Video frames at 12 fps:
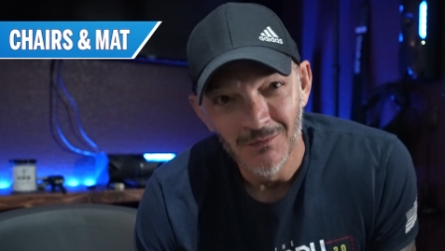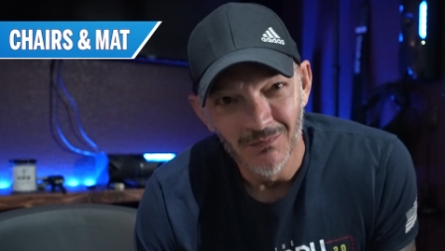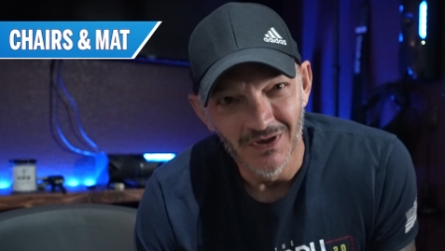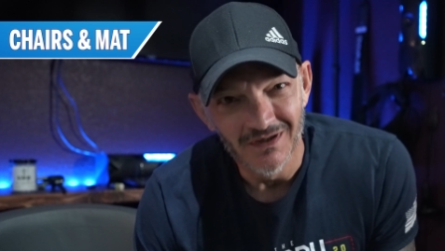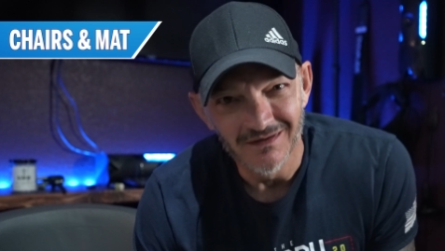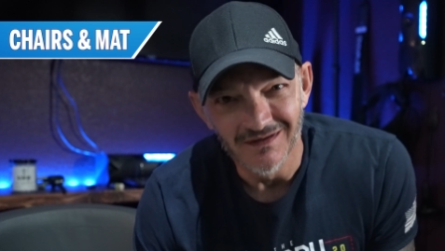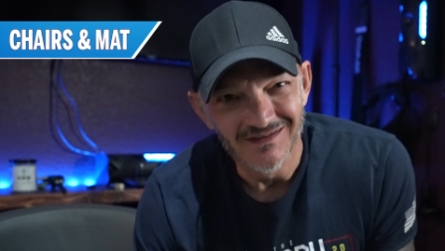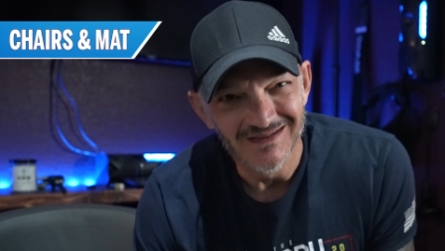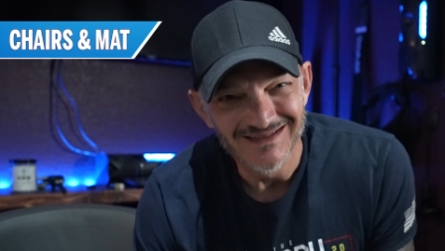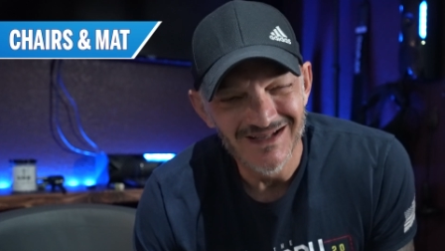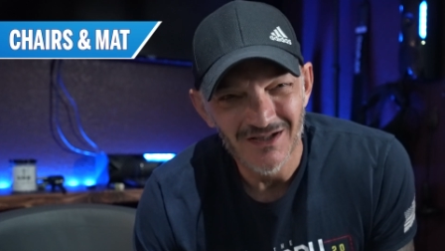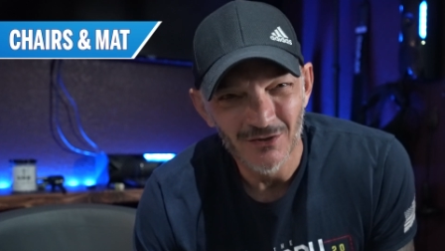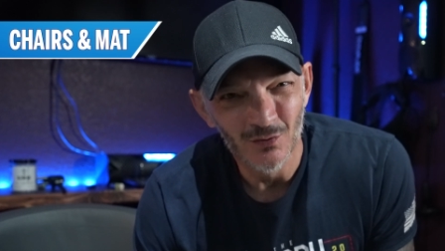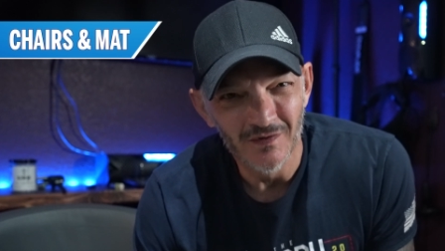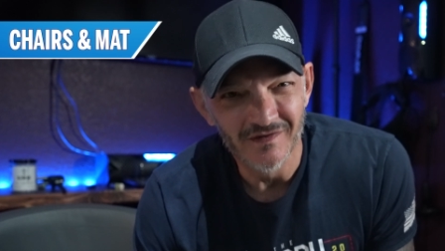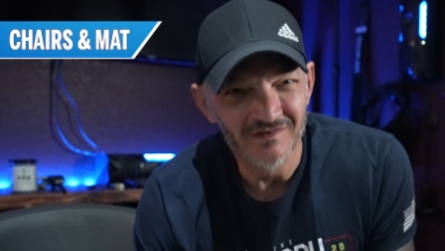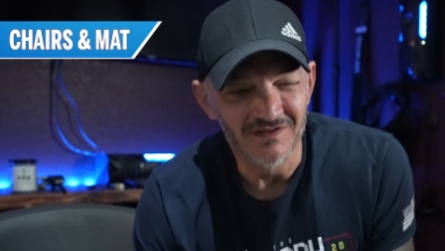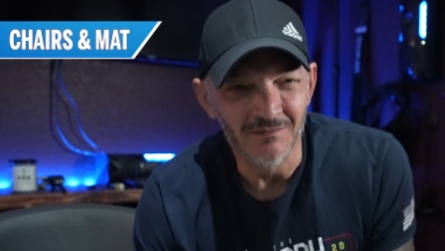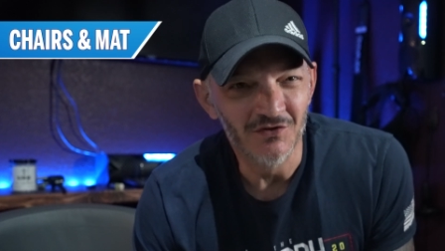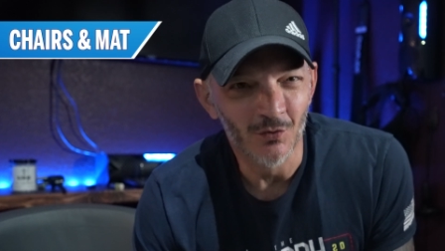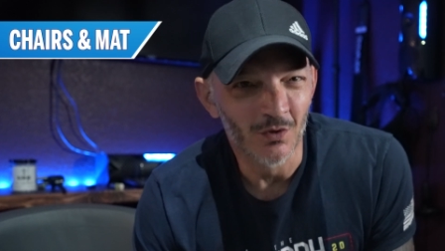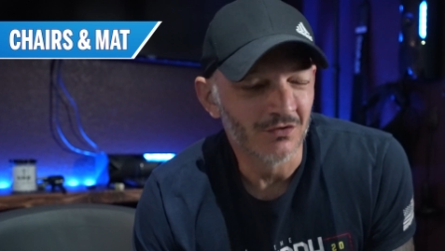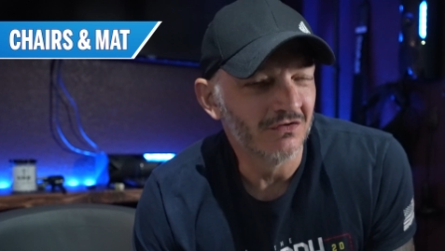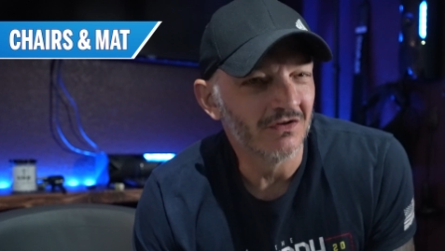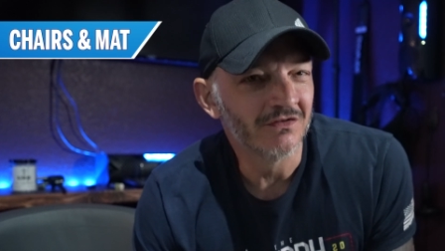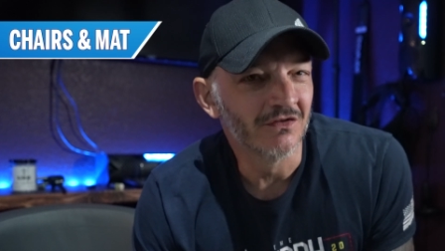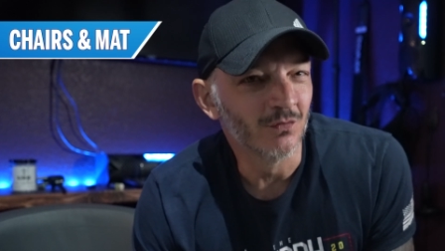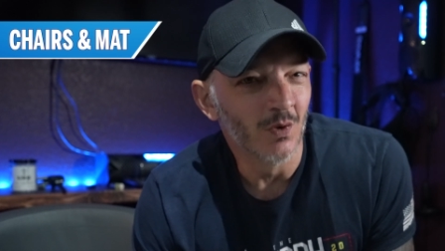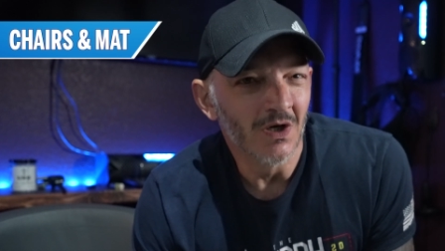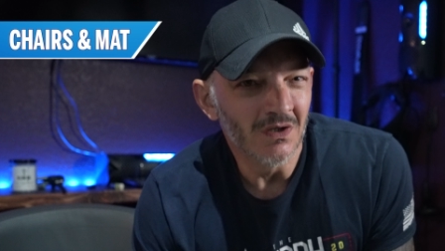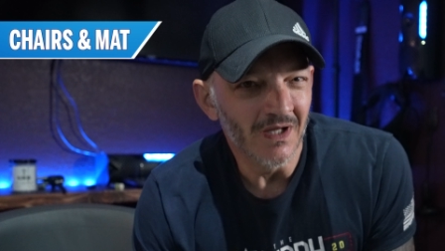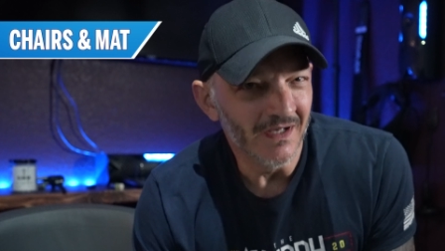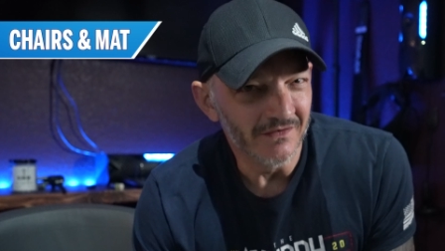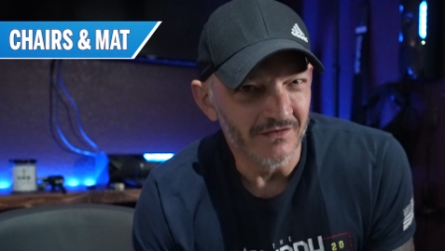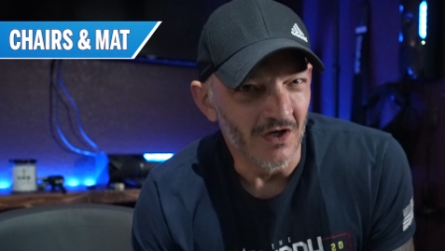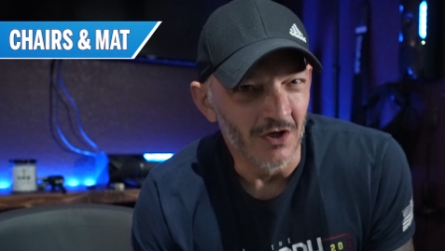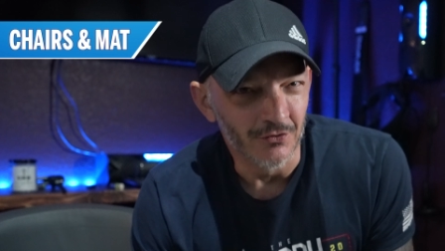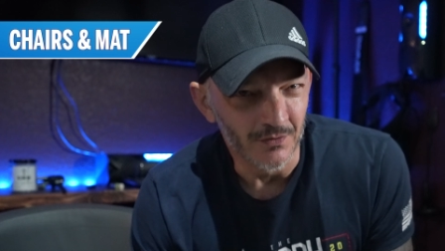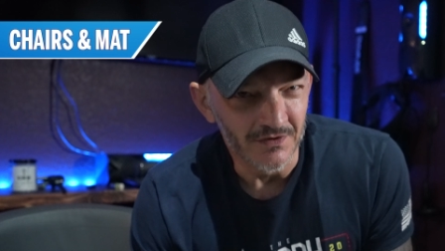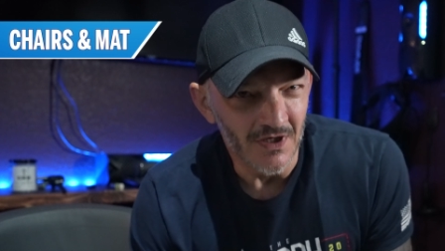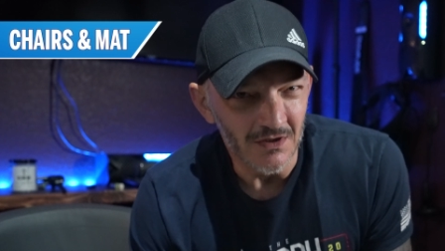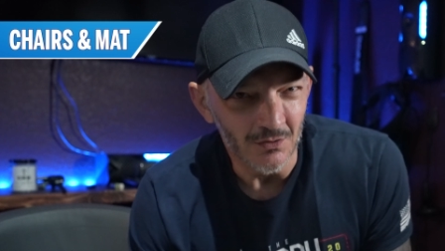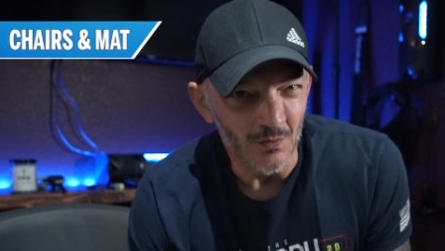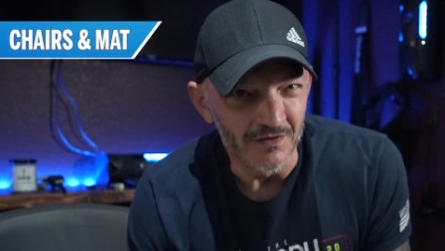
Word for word: but the ten dollar ones seem to work just as well as the one hundred dollar